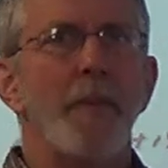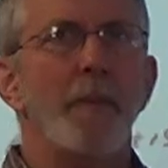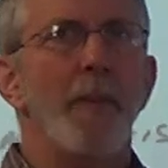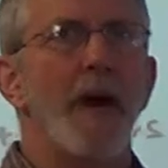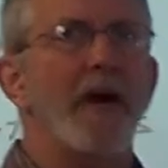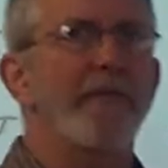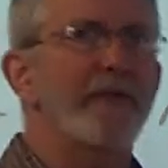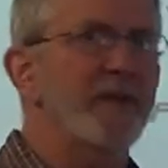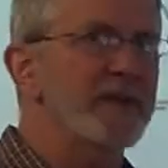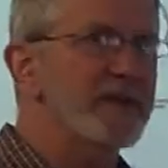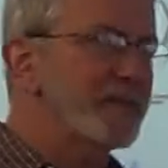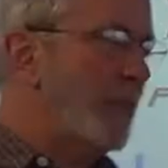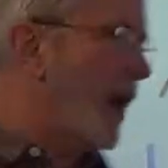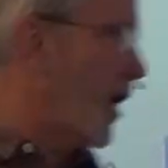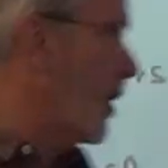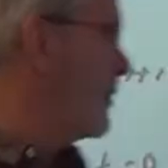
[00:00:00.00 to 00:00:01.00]
about this
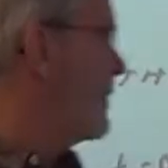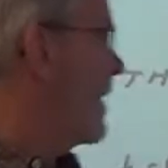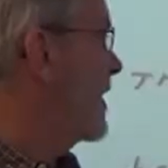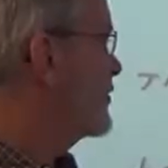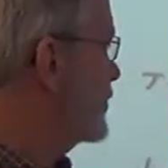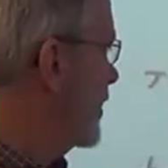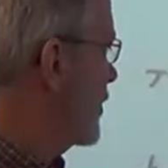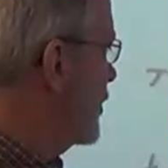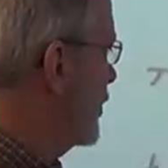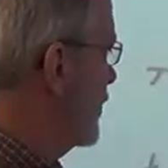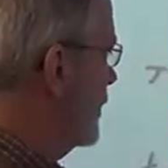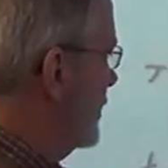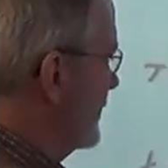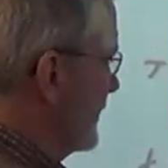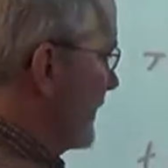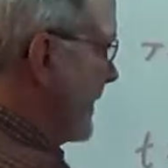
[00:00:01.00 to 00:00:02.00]
parametric
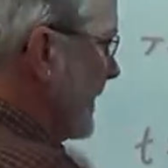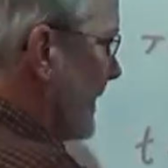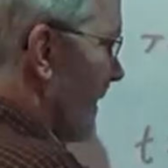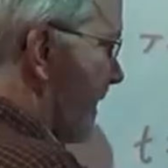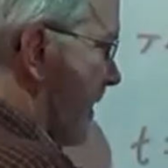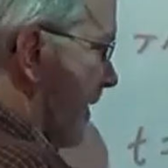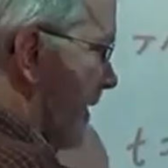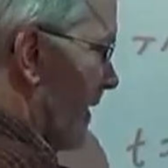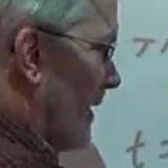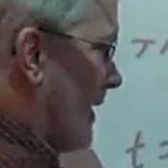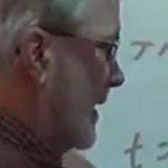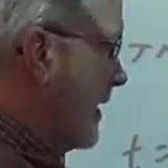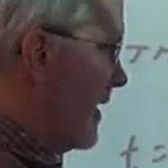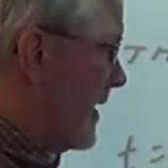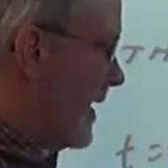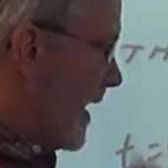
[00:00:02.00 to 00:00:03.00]
curve
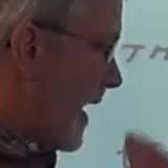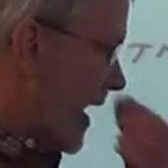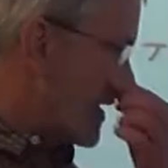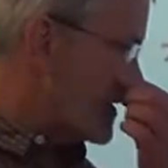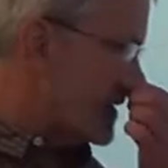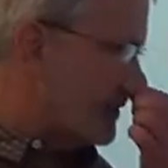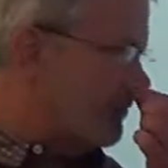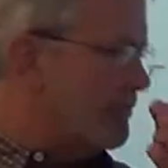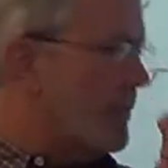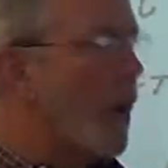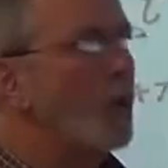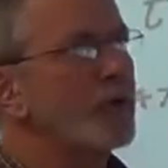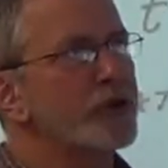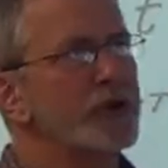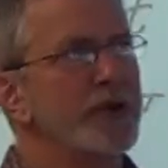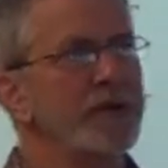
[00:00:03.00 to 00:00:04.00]
as the
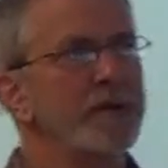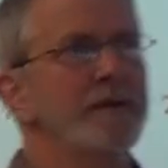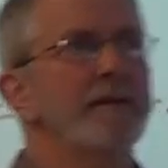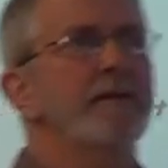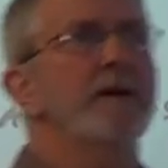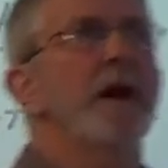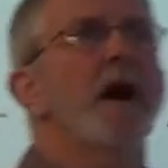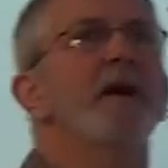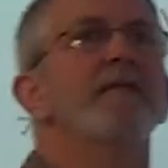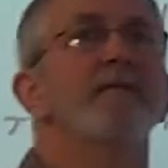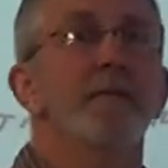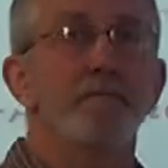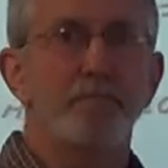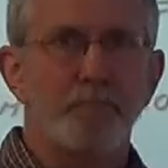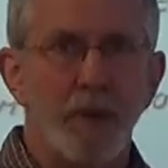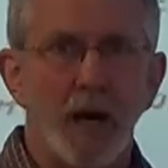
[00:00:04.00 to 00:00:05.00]
motion of a
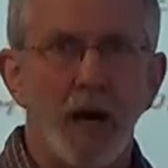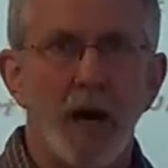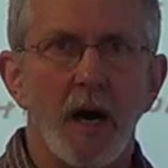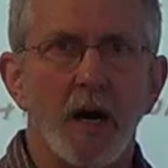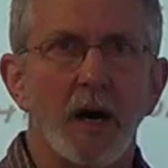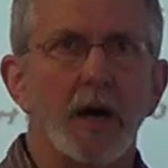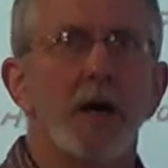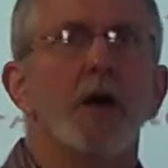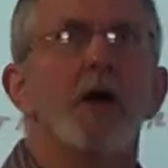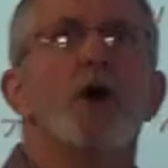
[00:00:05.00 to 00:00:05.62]
bug